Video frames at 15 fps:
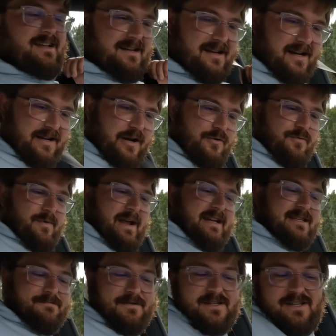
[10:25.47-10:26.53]
Gotta go
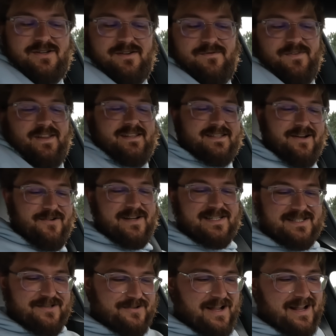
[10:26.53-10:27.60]
race position for this. Oh,
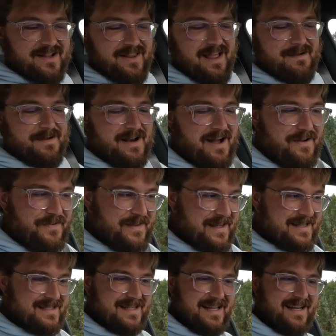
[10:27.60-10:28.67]
he's still got climbing off in
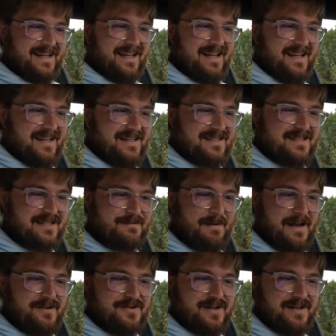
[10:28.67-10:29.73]
this thing.
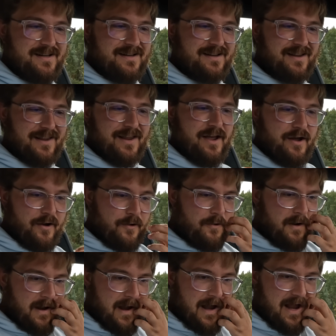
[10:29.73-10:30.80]
Suspension
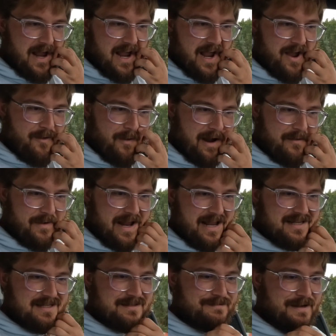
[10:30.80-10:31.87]
low. Why we
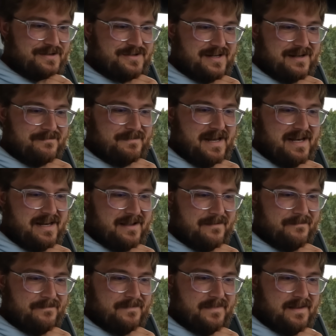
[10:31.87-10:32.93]
got suspension in
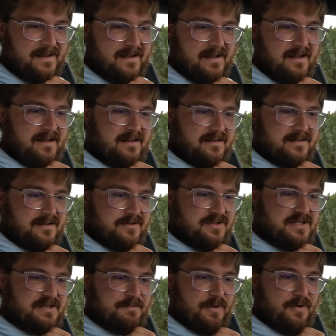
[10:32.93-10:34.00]
medium? Let's go
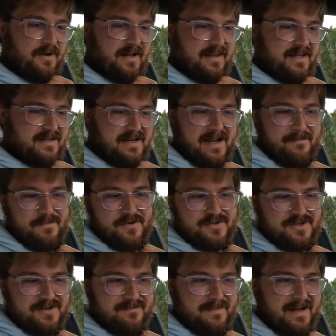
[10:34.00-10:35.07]
sport on the damper.
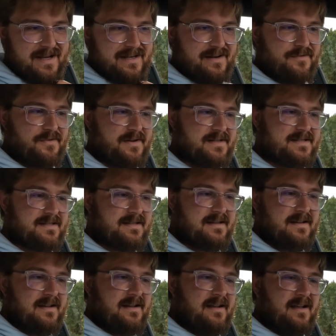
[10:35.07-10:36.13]
Shouldn't make a difference.
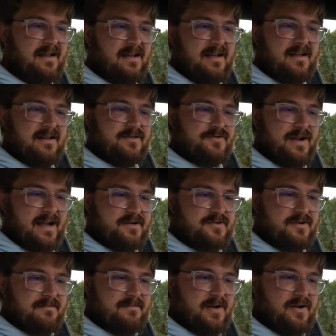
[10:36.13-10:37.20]
Drag
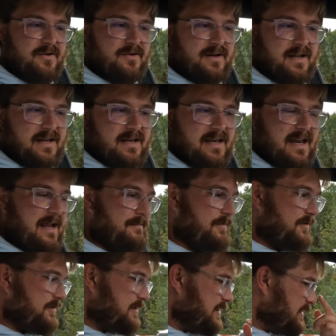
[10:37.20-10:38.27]
strip mode enabled.